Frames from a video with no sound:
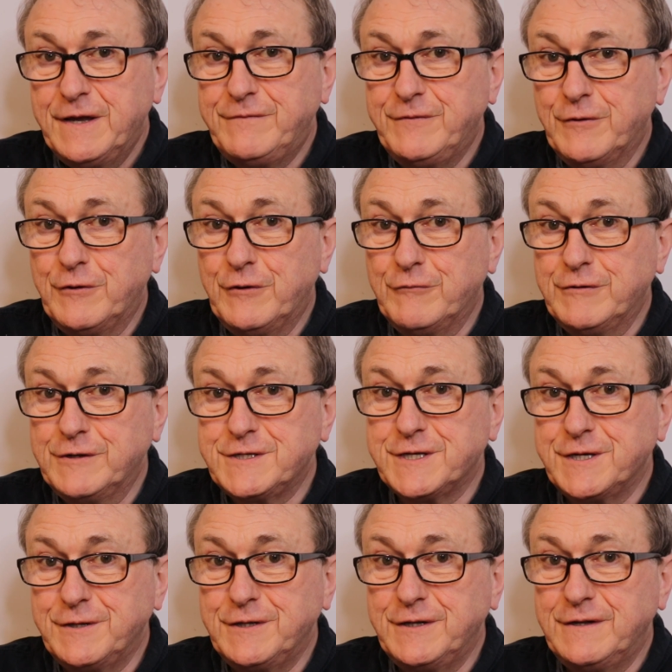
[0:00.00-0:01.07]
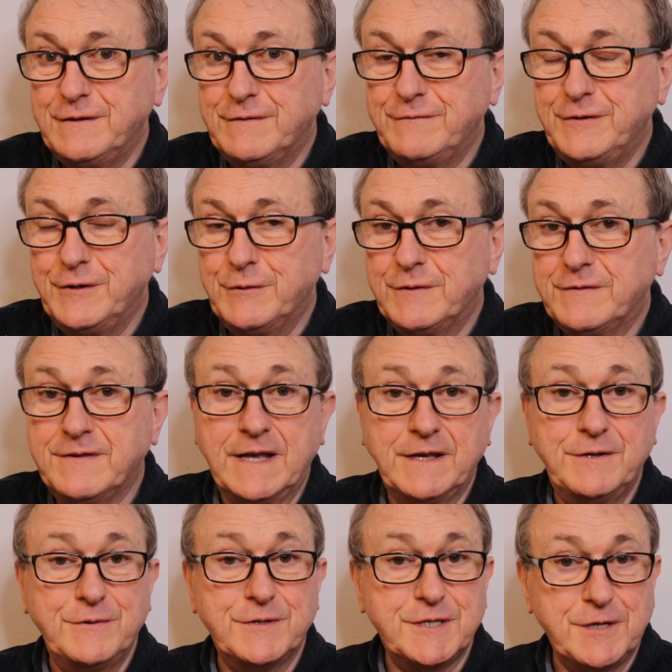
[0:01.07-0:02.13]
If you're a returning viewer,
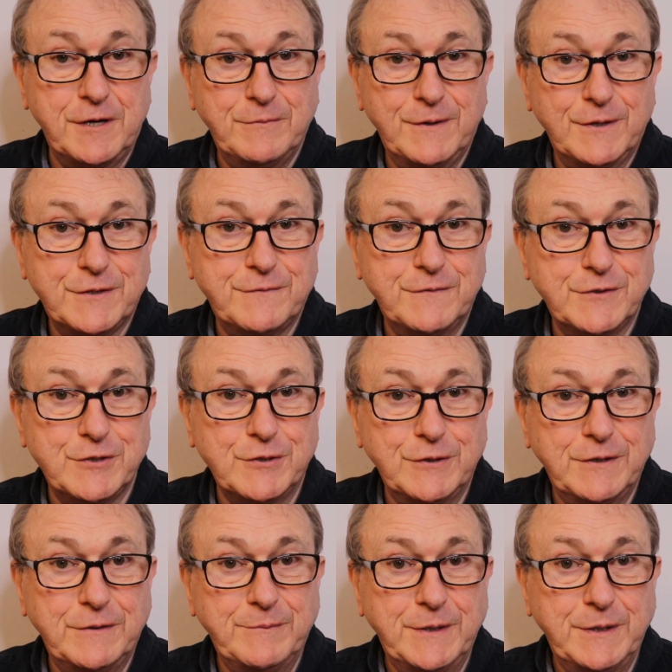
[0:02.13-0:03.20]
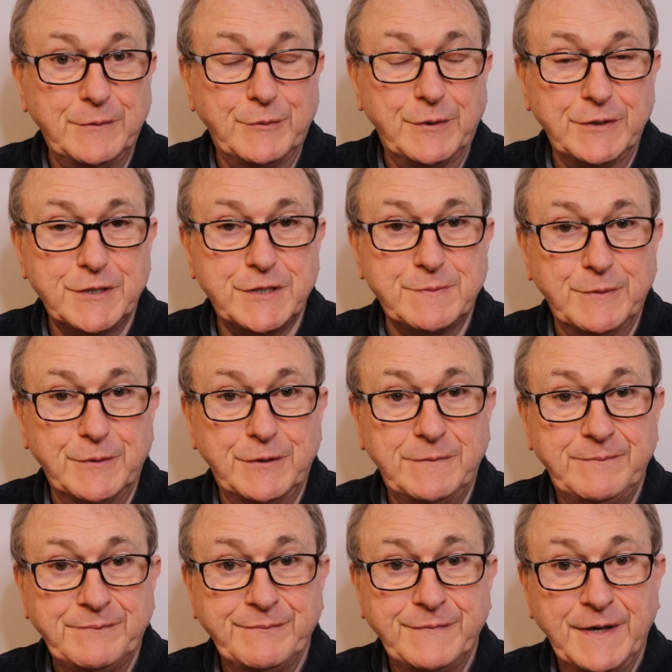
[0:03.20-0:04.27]
thank you so much for joining me once more.